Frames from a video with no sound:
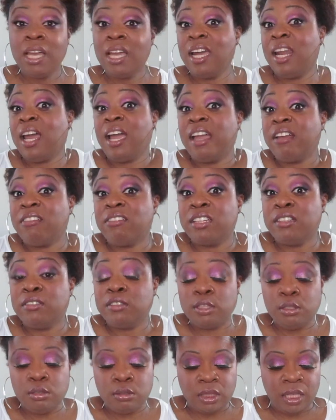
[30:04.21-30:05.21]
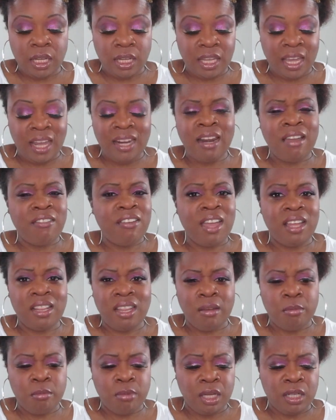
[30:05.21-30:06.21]
and I haven't even used that yet, and I've had
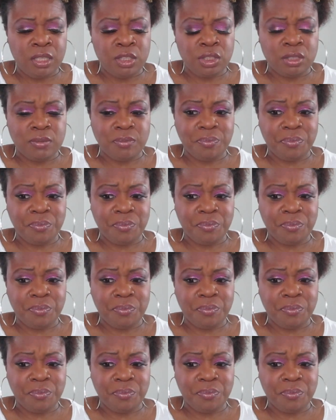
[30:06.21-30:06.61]
that blush